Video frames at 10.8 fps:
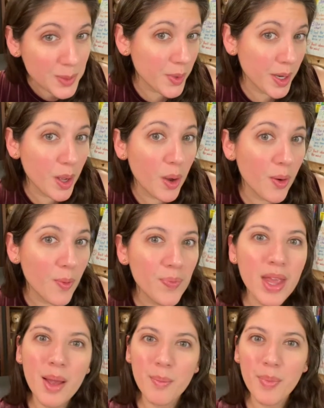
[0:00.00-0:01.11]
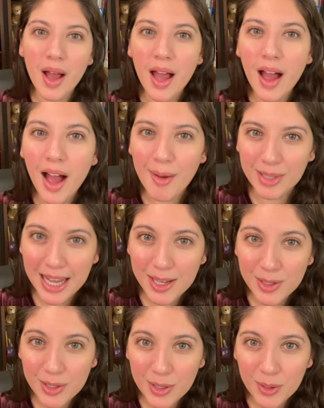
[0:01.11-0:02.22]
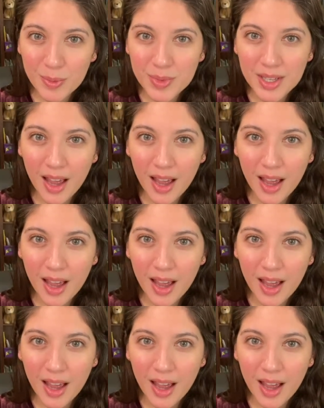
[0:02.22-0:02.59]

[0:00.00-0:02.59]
we're at home, but classrooms